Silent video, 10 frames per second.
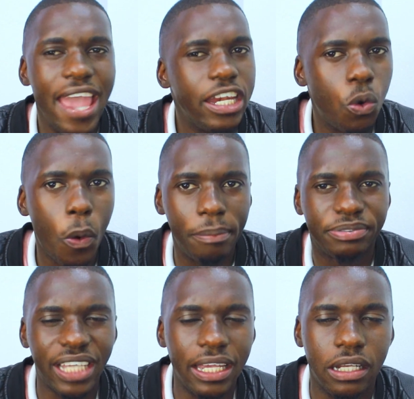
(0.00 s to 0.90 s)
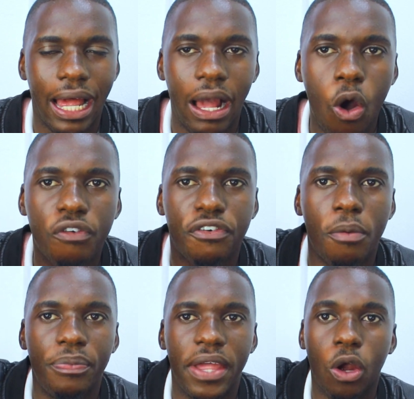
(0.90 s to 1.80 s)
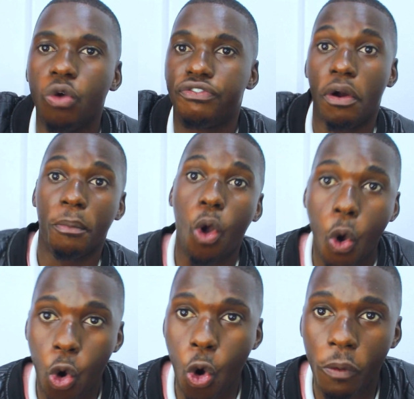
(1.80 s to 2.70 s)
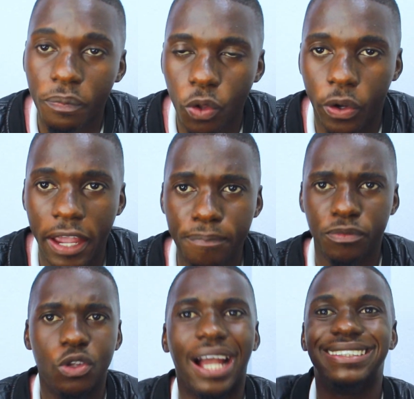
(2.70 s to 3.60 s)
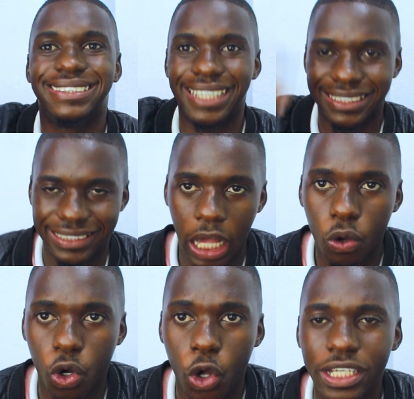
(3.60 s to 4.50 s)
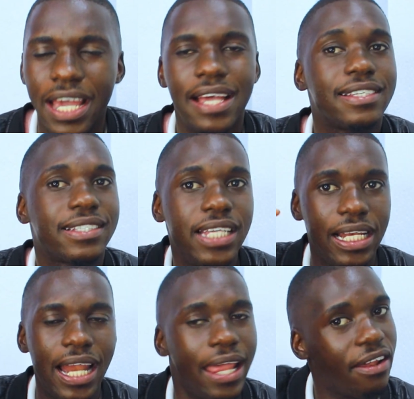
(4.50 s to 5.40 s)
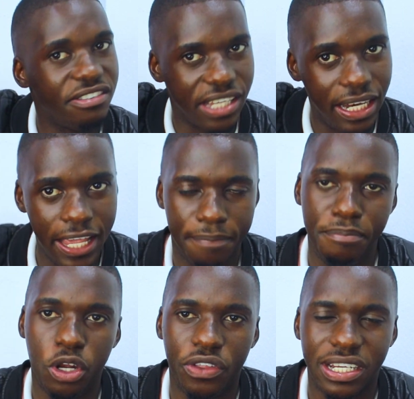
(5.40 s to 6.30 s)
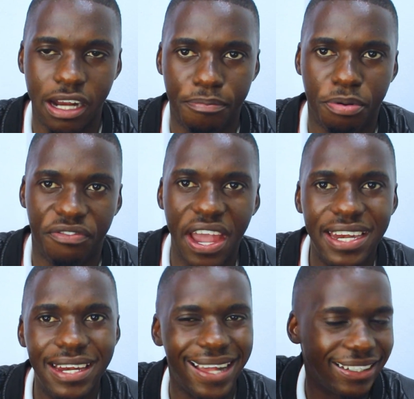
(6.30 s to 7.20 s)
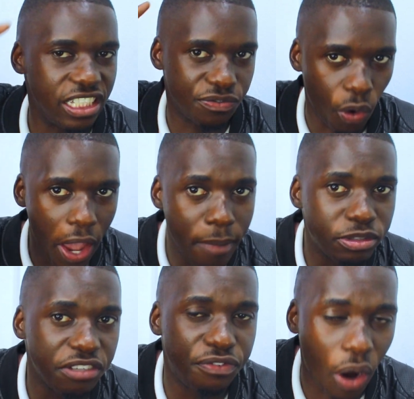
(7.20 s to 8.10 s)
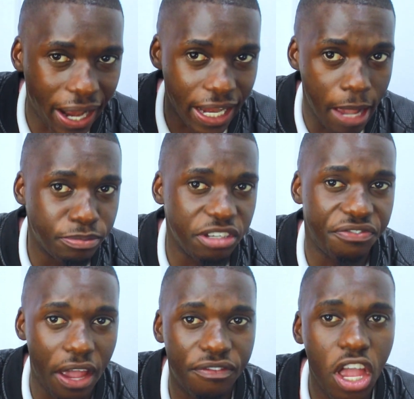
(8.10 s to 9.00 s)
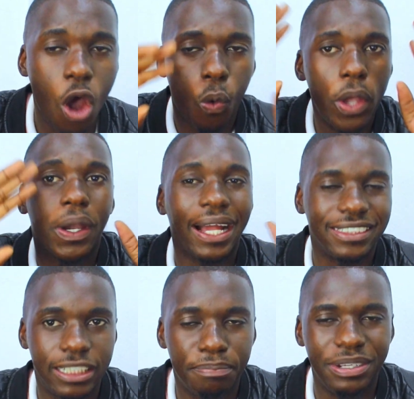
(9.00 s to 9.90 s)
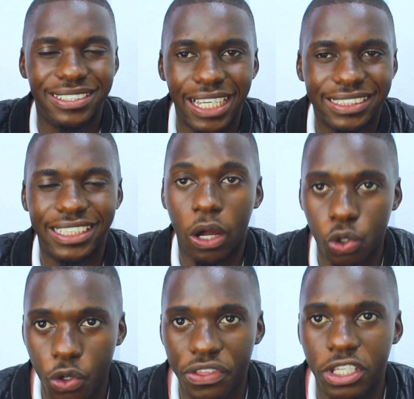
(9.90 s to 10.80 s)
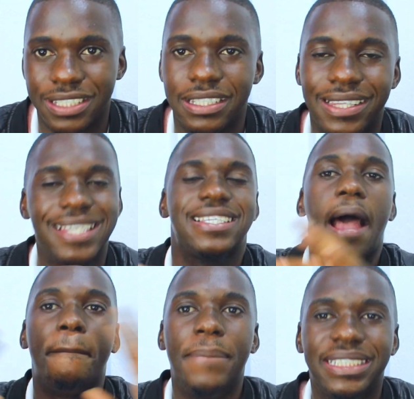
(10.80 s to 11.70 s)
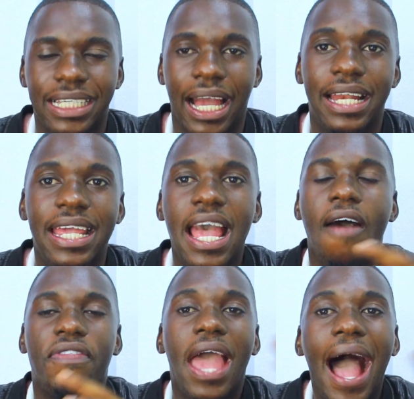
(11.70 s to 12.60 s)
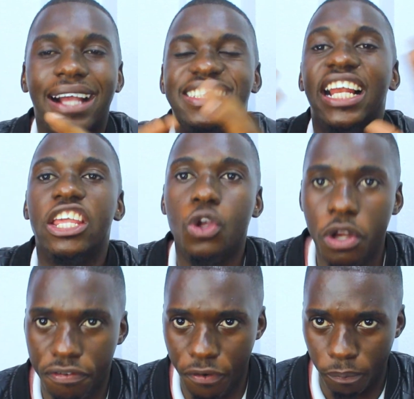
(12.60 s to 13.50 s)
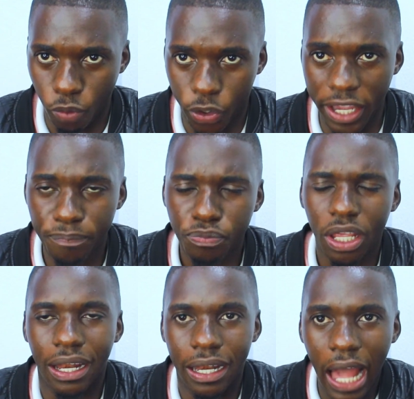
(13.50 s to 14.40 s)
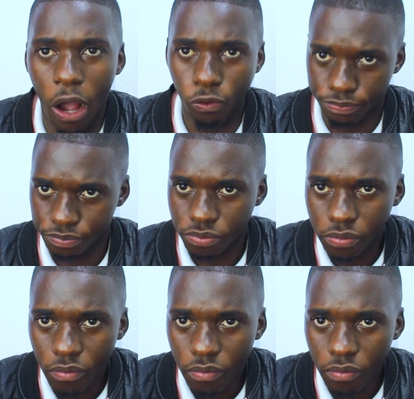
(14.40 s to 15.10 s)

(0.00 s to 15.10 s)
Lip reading: any website or from Google. Okay, you can just download. Still, there is a link below that are provided that is for MT4 and MT5, where you can simply just download these are basically, they are actually uniform. Okay, now